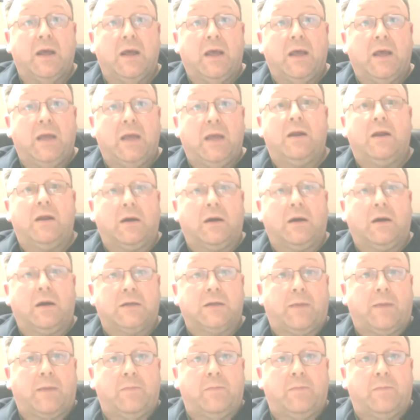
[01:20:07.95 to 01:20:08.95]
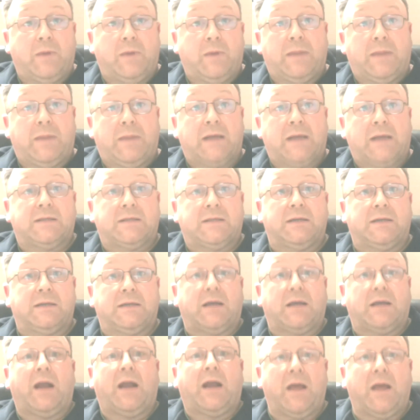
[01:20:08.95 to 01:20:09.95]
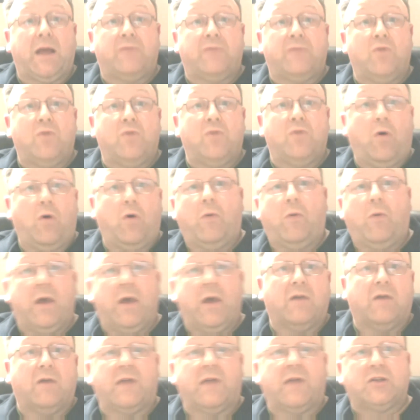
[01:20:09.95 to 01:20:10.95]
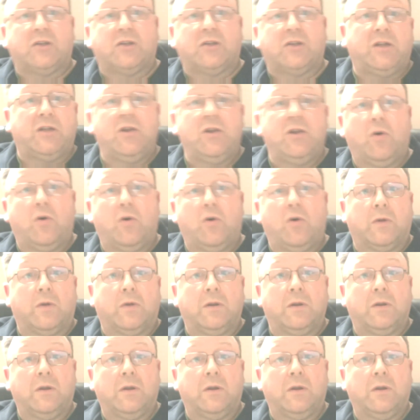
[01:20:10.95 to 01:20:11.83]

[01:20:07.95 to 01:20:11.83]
in on top of my plastics, and I have no way of actually knowing